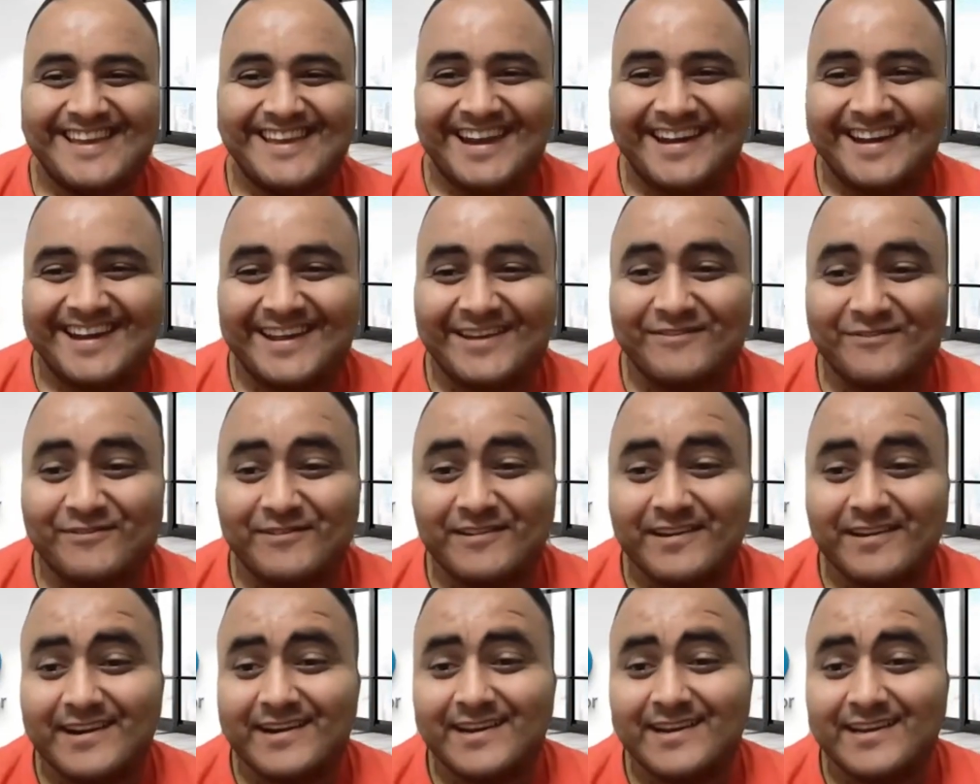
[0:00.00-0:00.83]
Yeah,
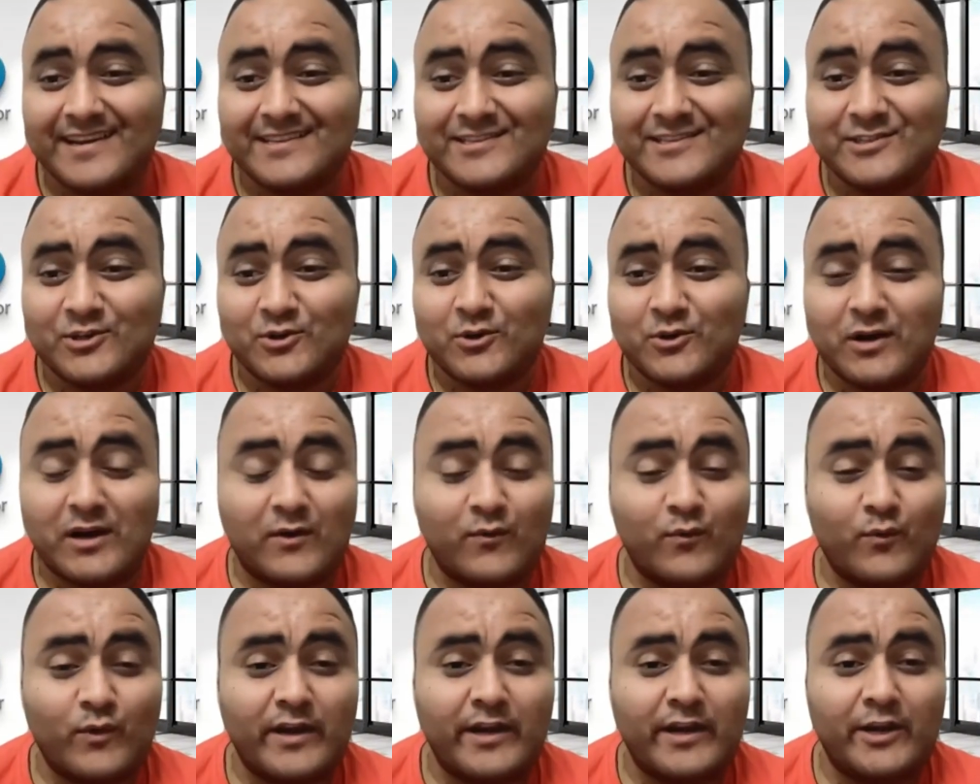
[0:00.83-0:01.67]
definitely. So
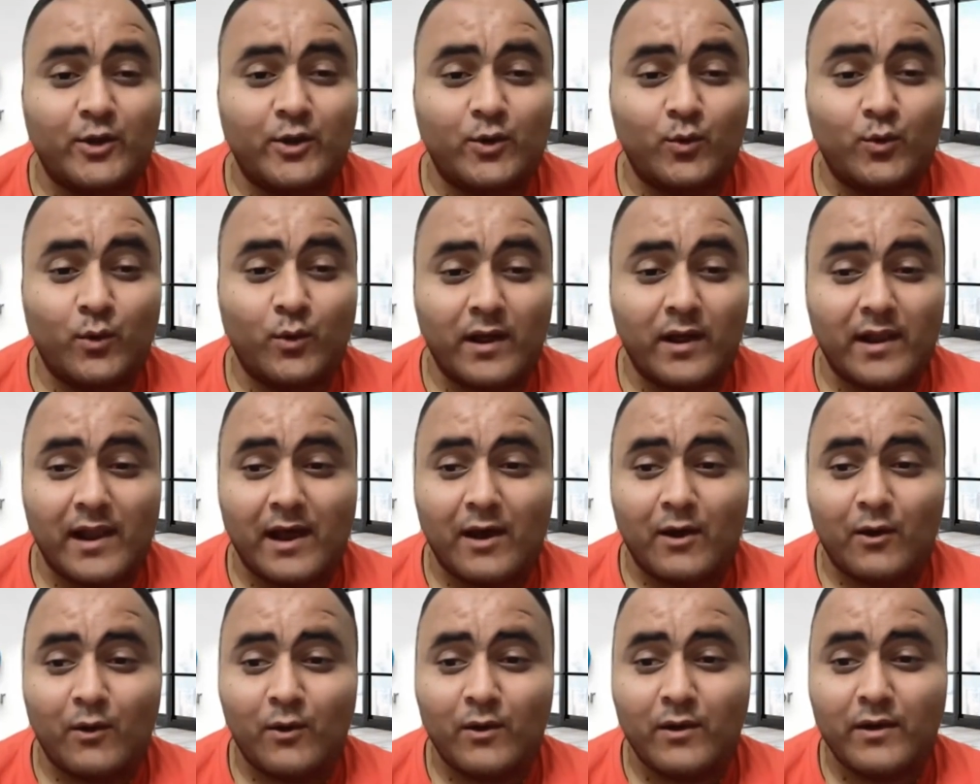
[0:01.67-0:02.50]
we do
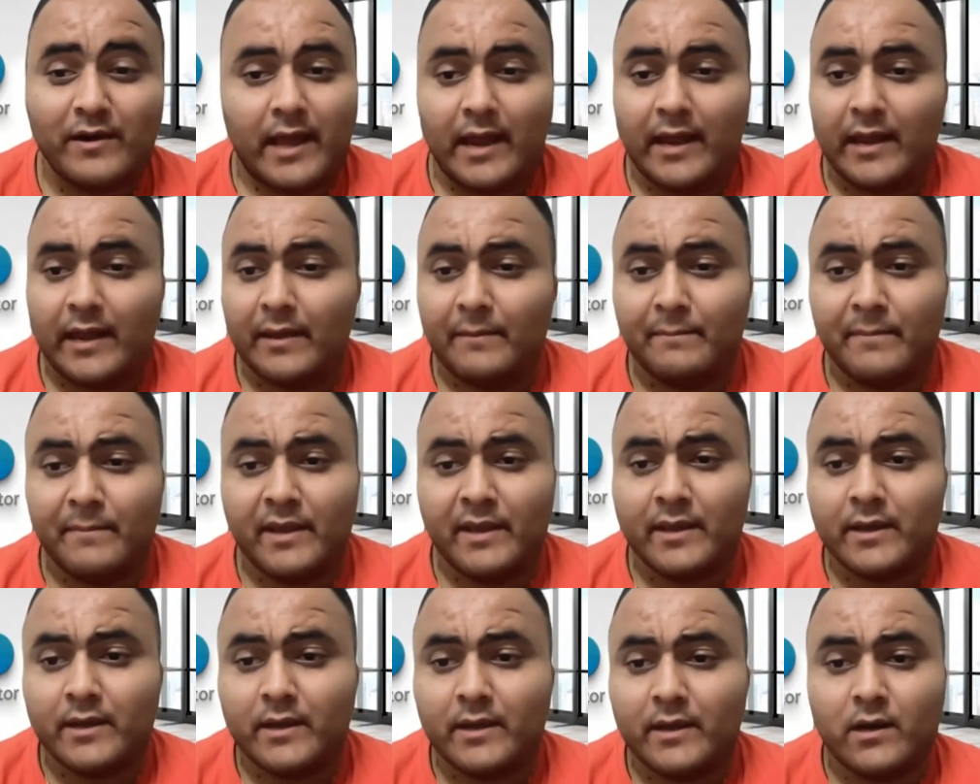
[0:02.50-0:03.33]
allow
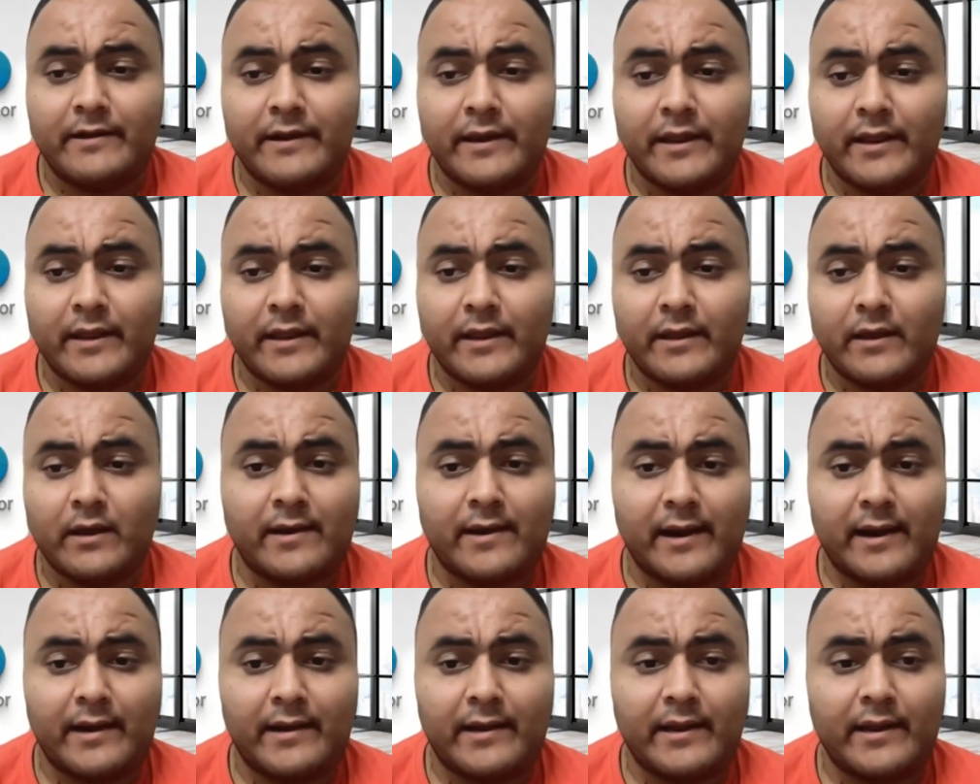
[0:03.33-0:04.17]
dynamic filtering
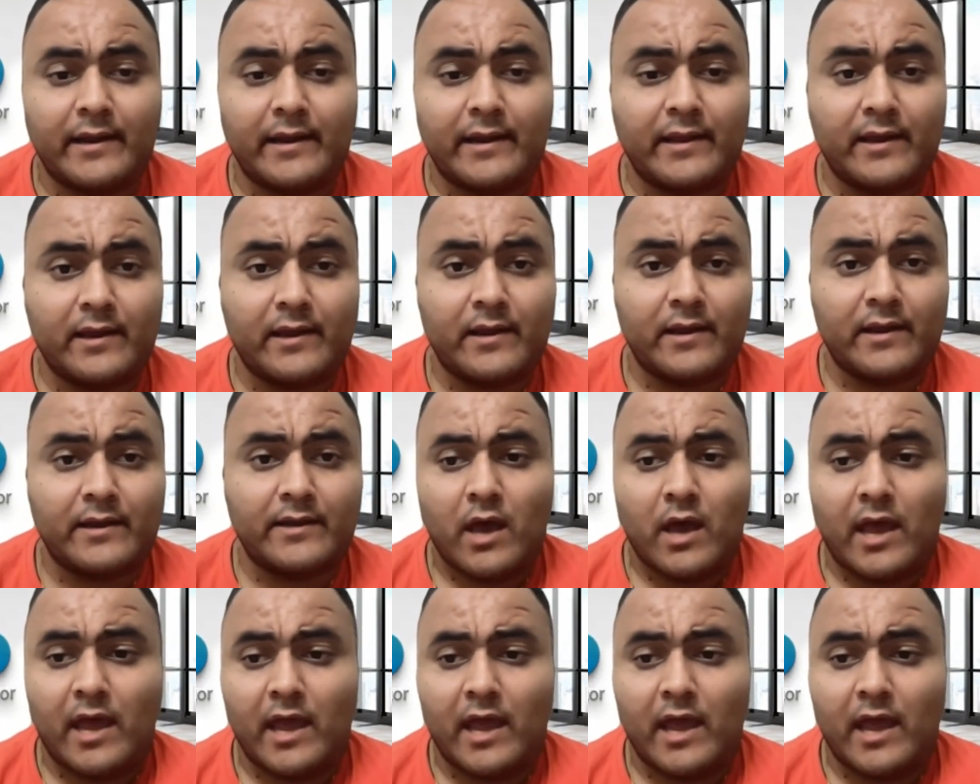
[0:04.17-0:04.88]
criteria, right?